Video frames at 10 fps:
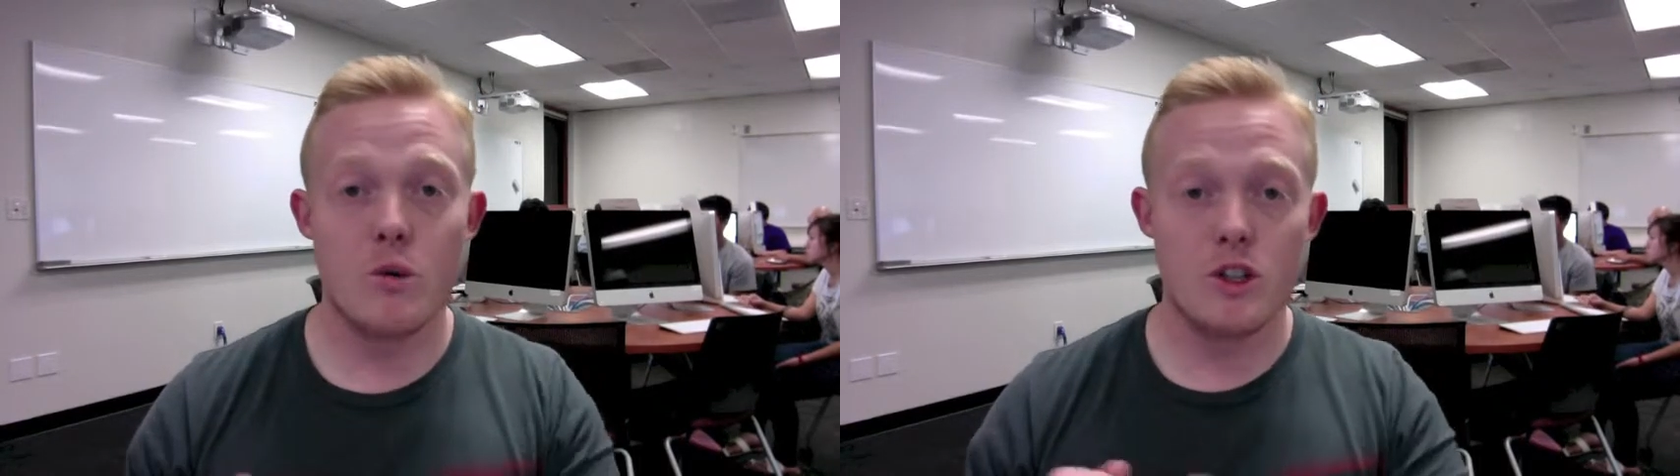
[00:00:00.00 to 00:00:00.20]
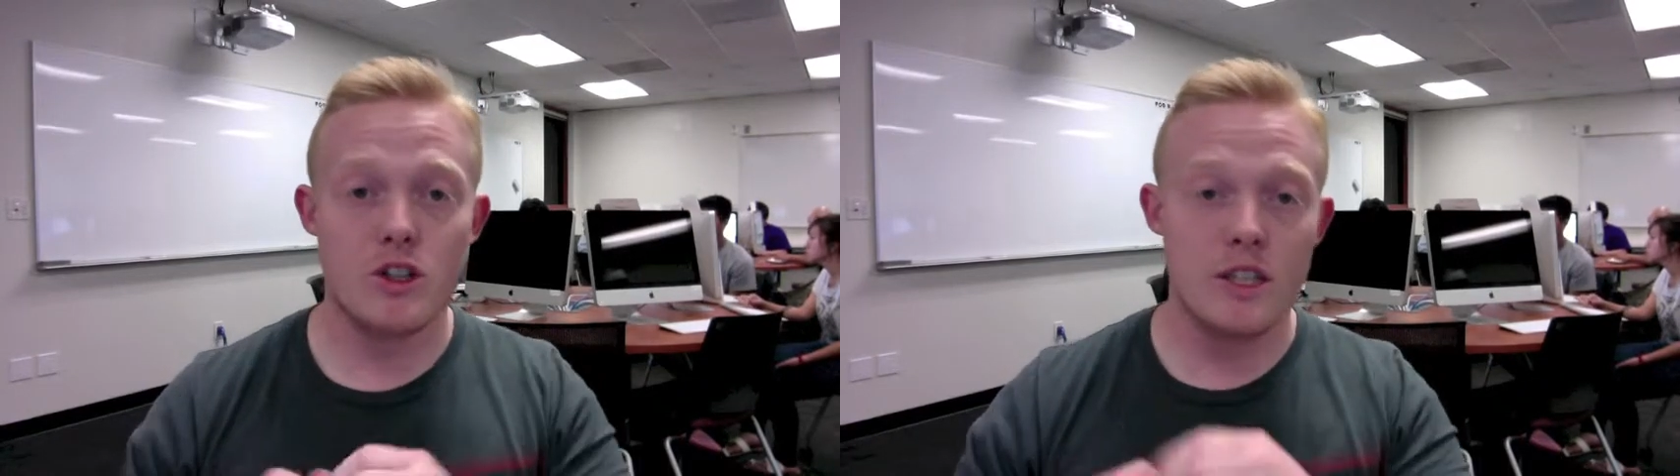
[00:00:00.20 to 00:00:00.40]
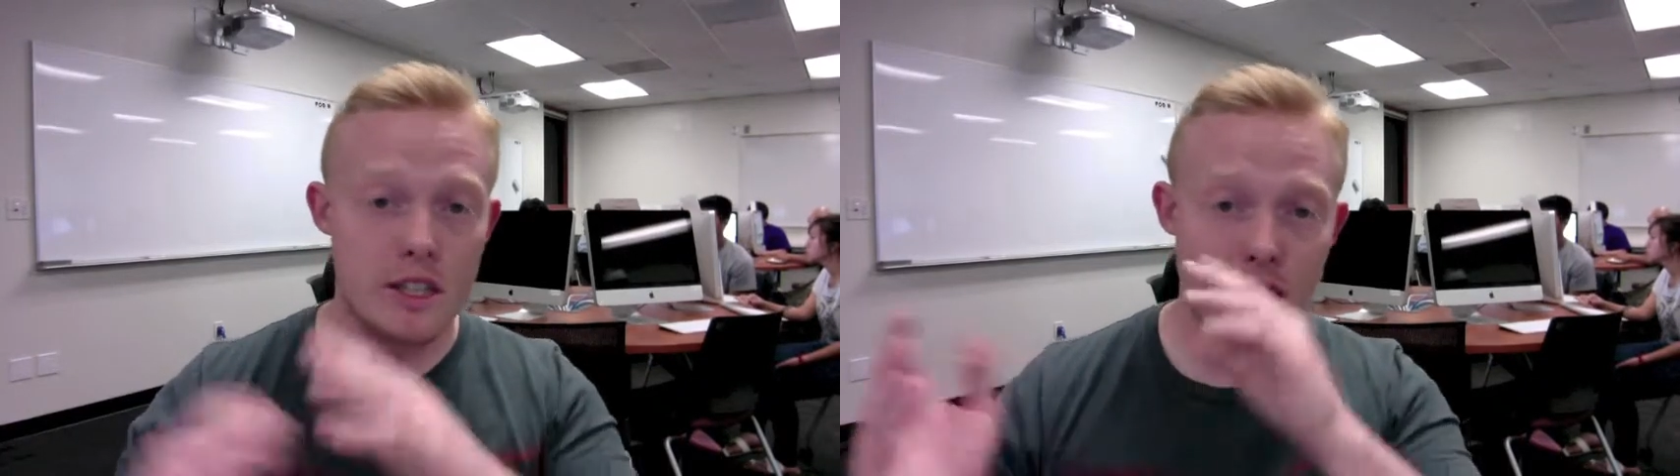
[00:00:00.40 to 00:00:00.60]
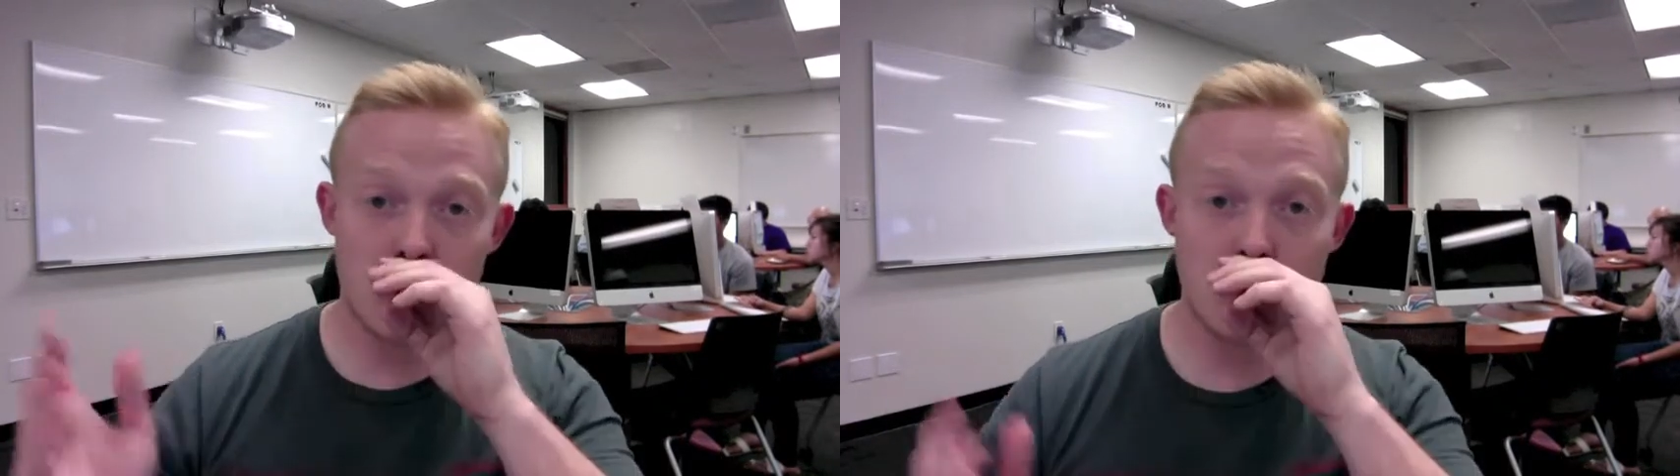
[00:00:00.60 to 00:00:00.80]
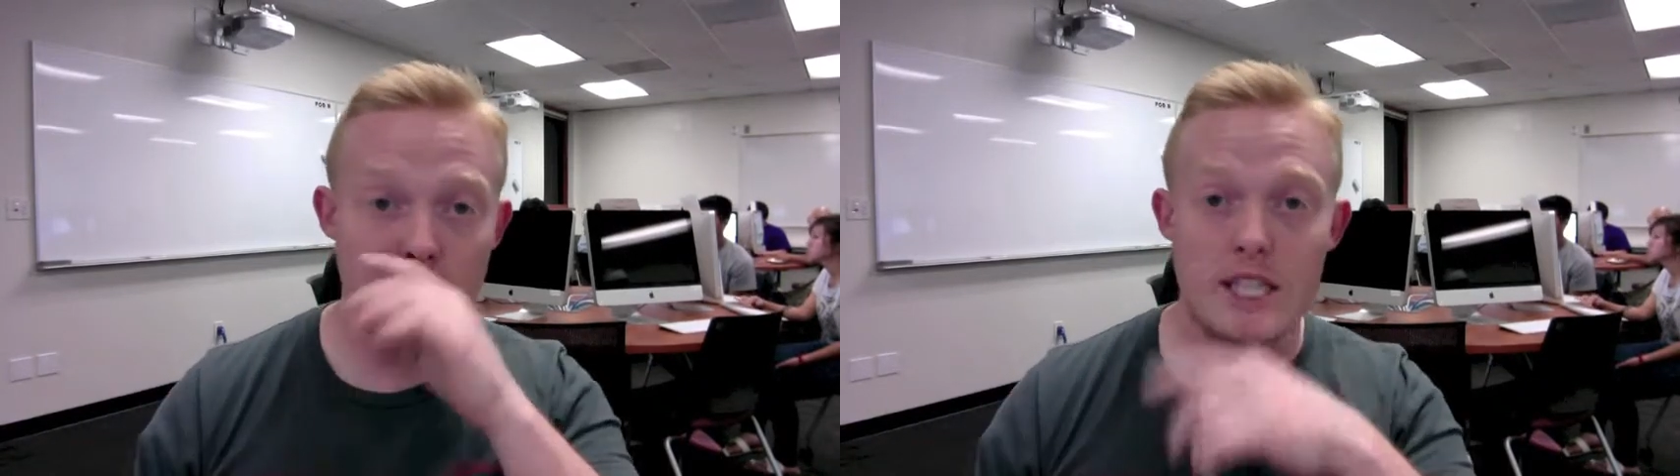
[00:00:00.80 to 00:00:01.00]
which then
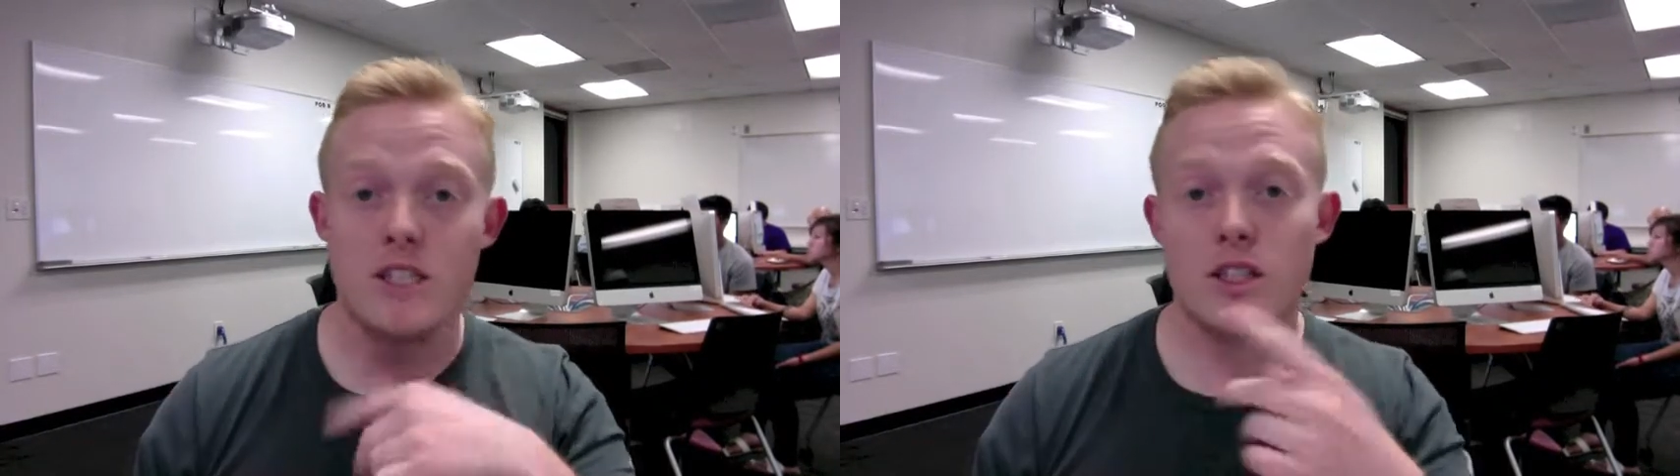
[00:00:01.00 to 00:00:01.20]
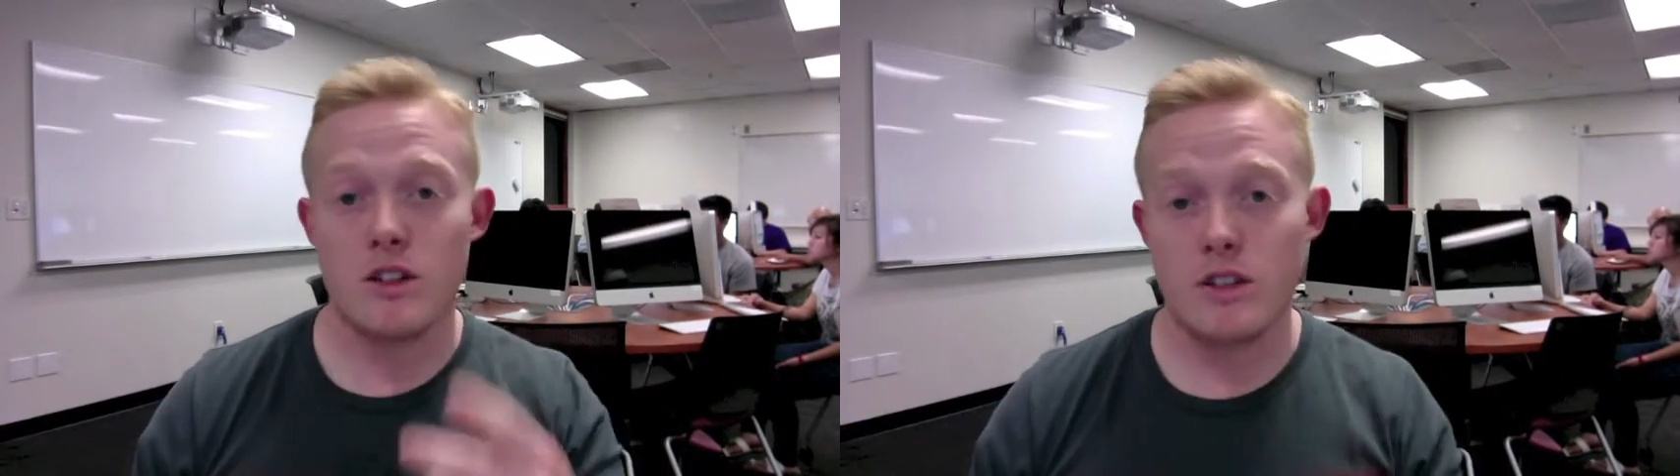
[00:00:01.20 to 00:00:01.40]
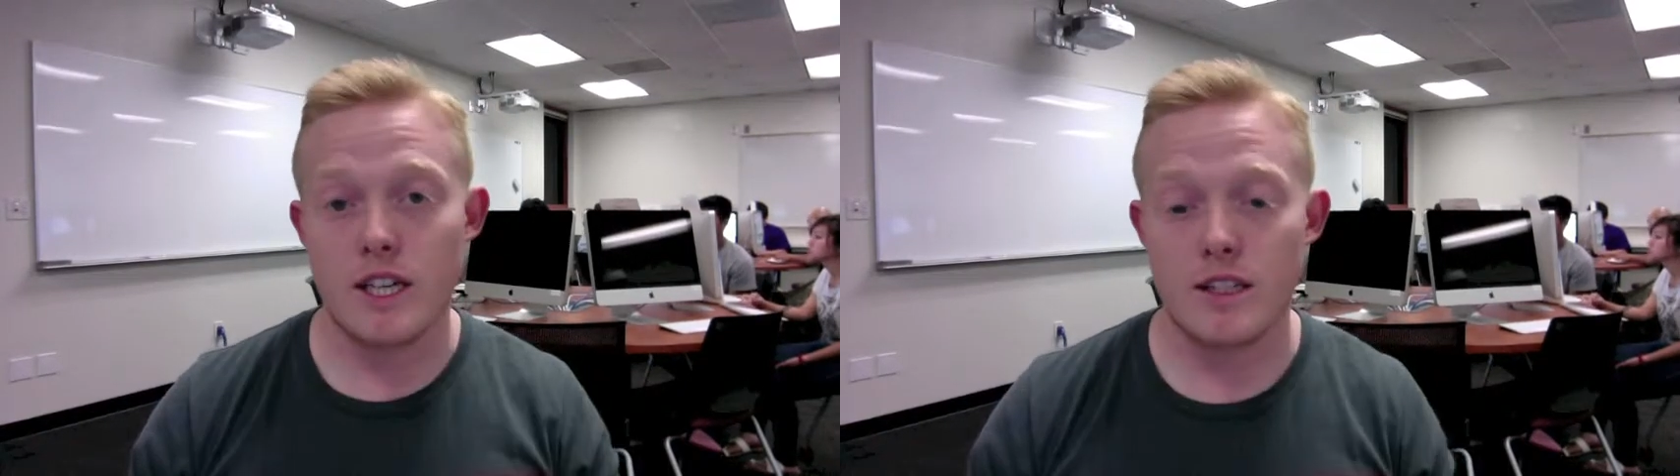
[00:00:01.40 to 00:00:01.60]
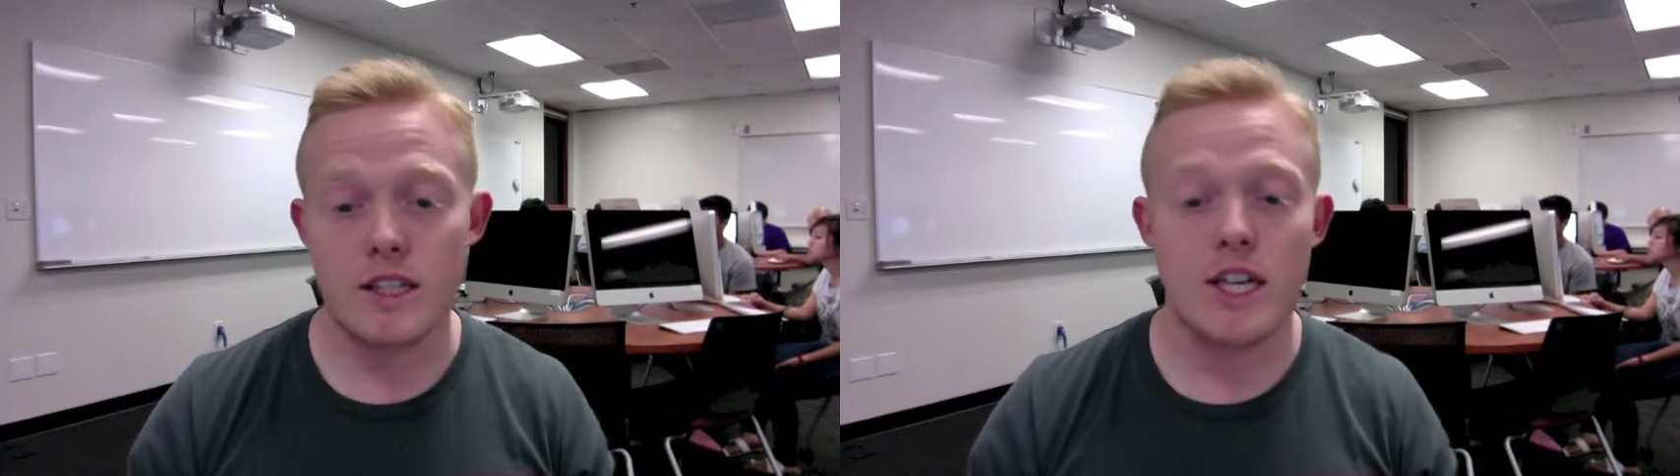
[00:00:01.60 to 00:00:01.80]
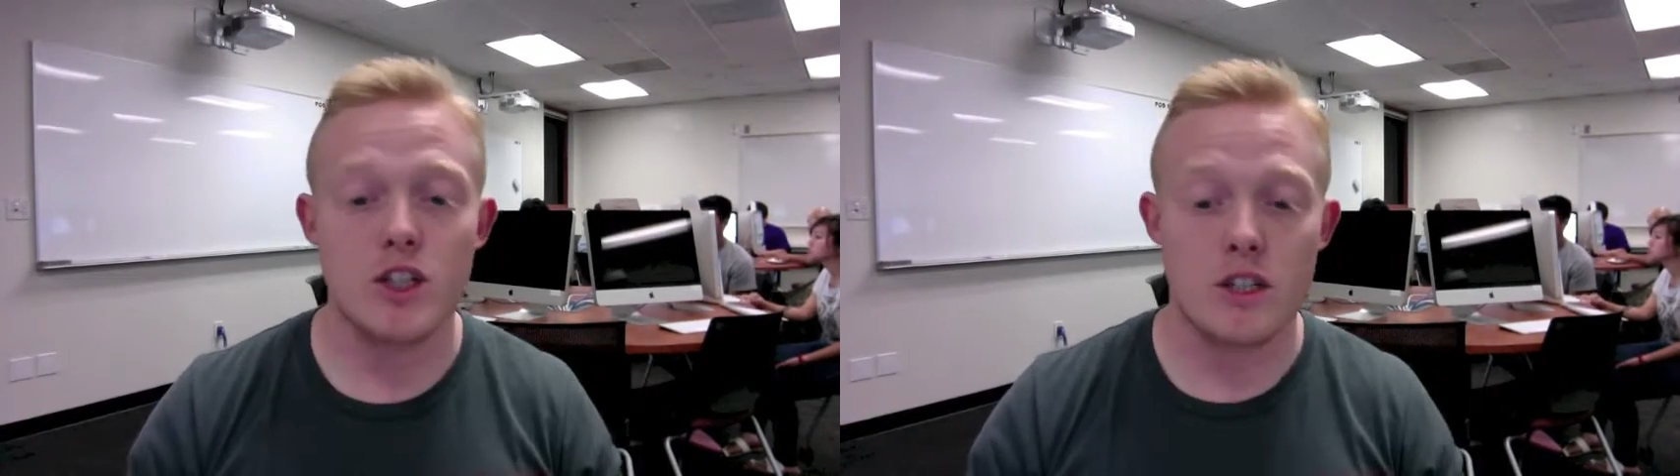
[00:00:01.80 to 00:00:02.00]
gets released to their
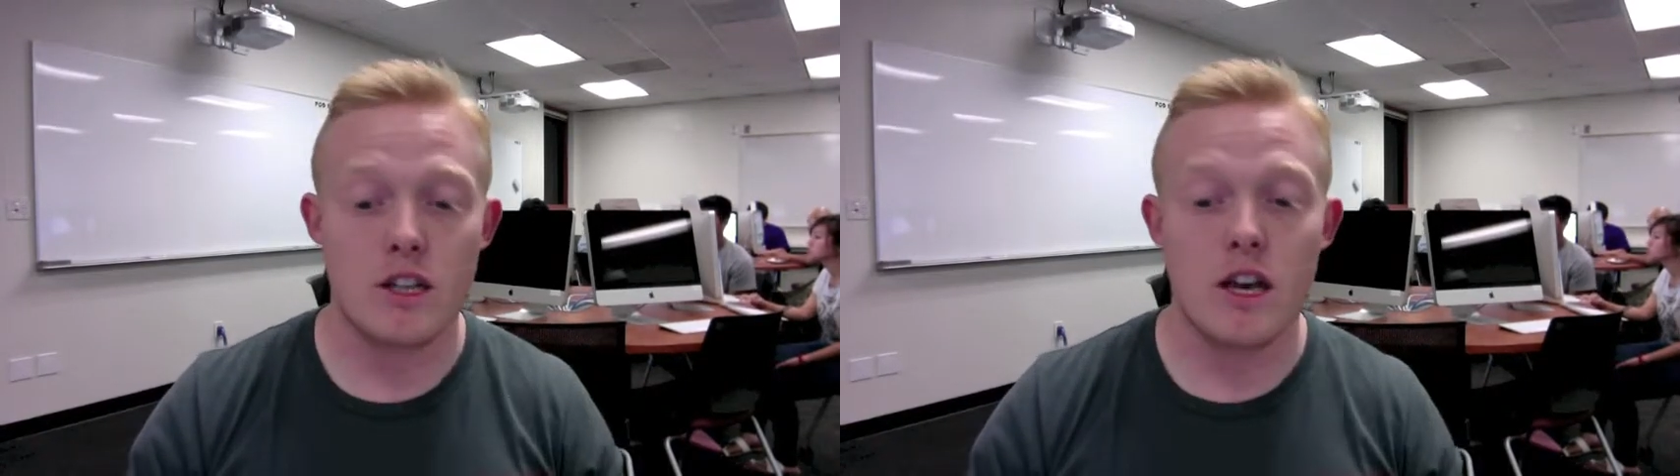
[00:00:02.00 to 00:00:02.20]
destination.